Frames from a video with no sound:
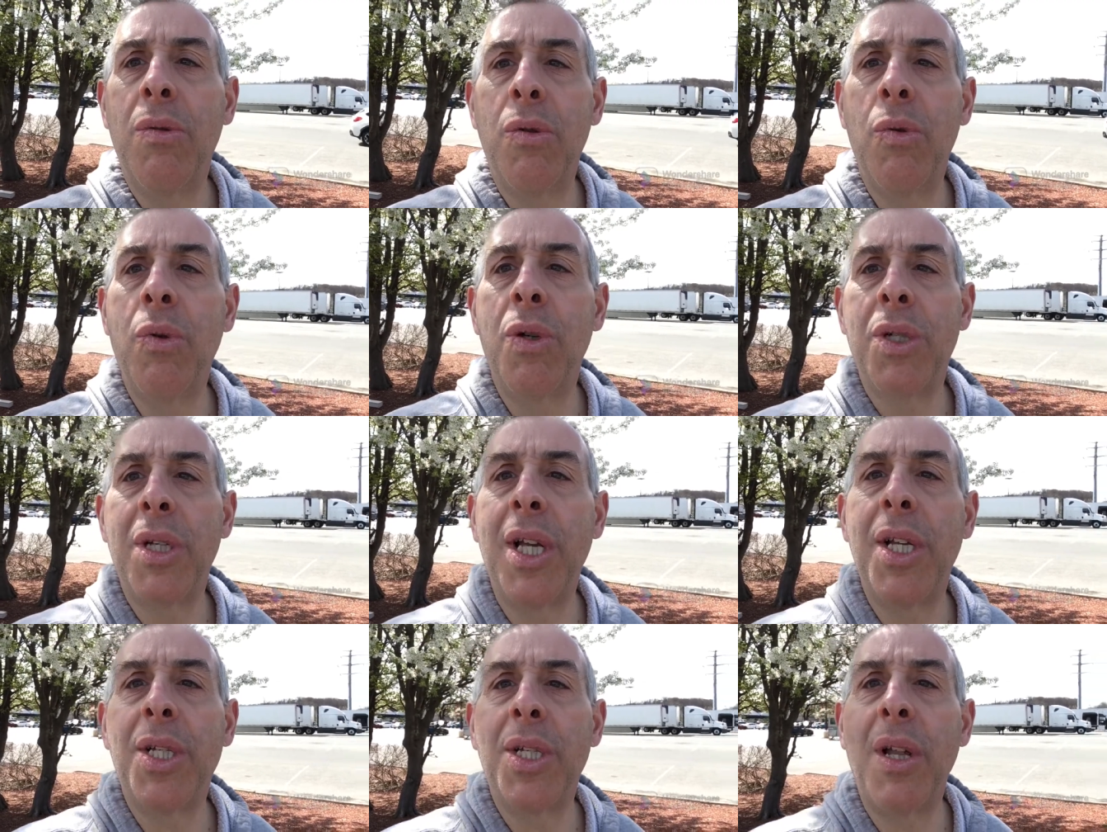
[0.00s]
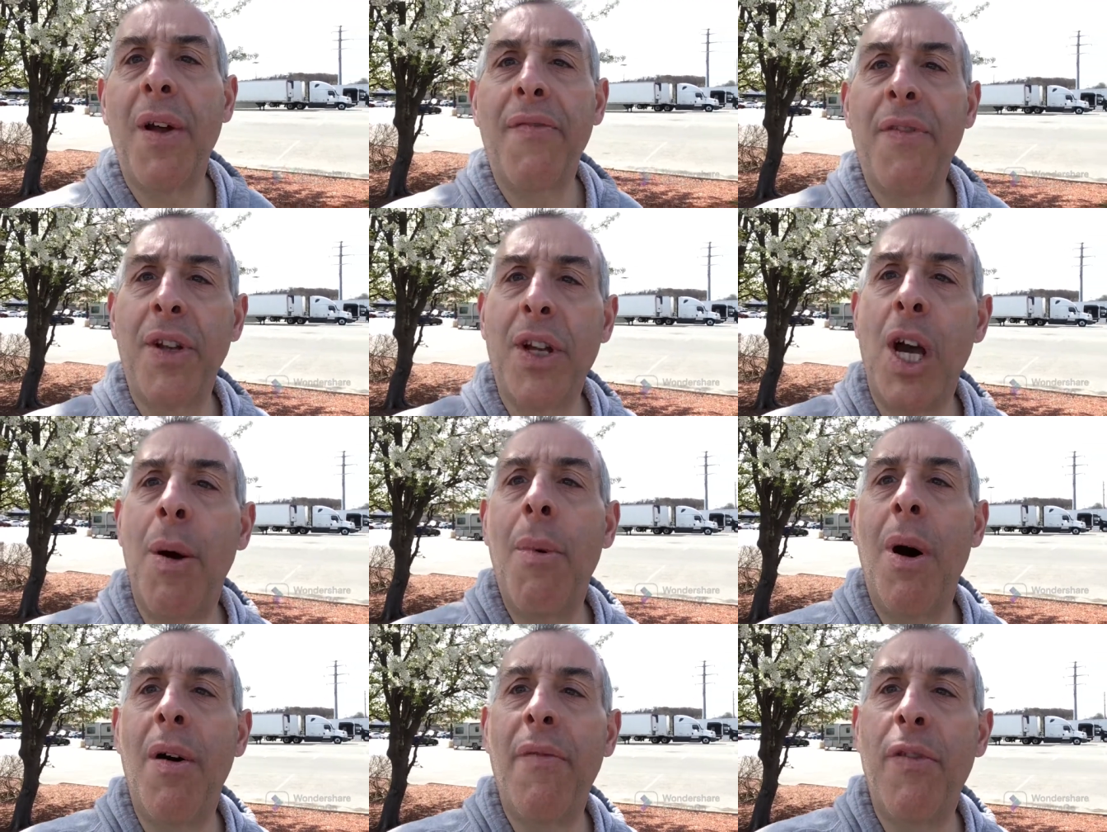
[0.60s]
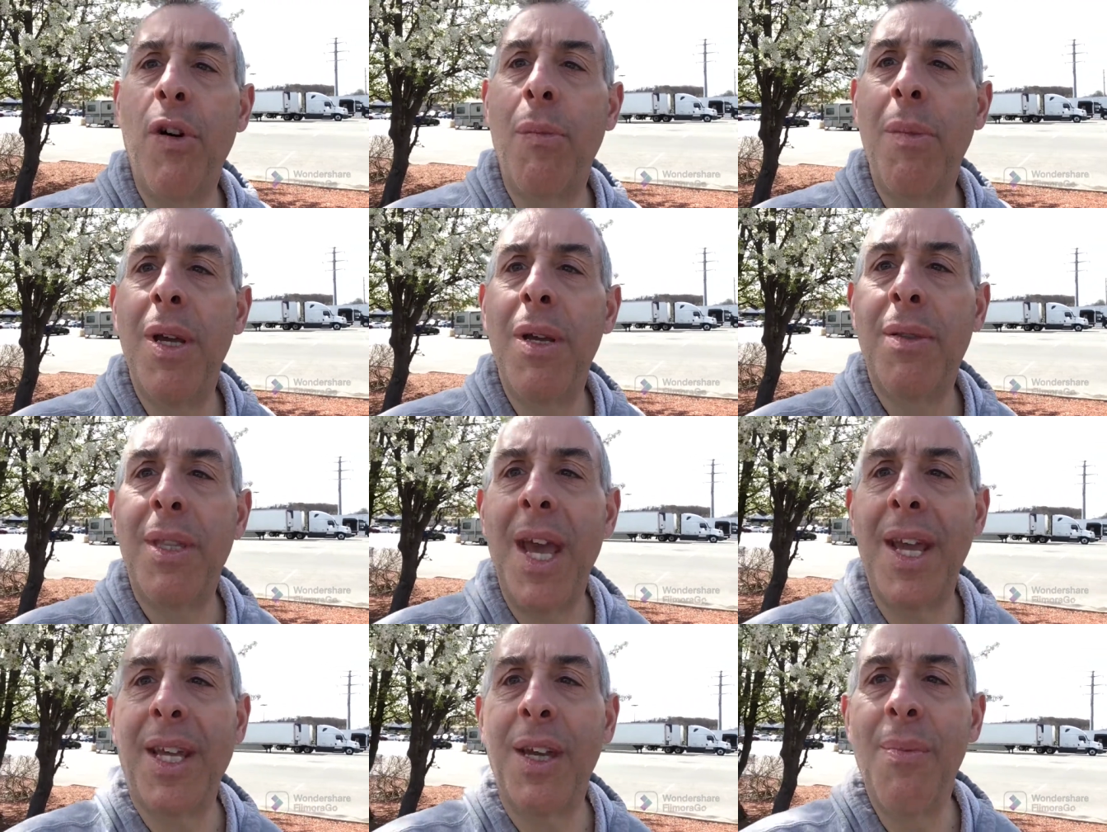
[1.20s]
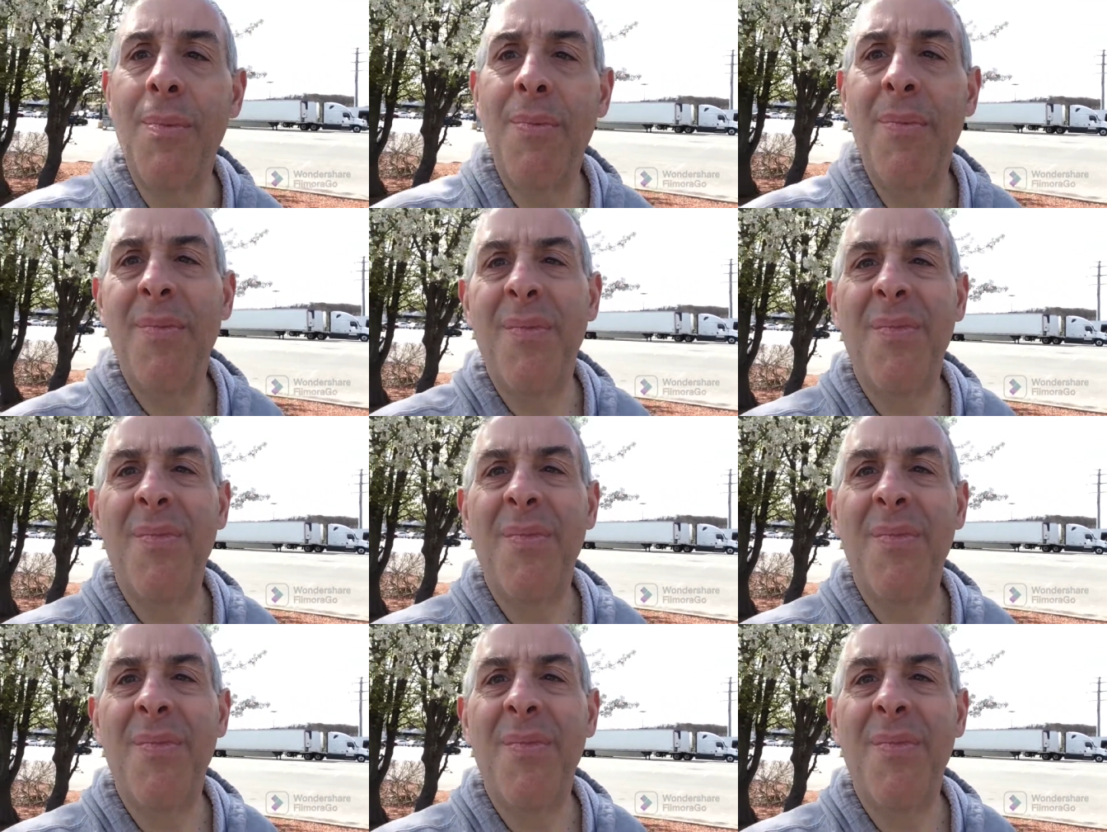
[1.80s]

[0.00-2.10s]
who was nice enough to come on for me. Thank you.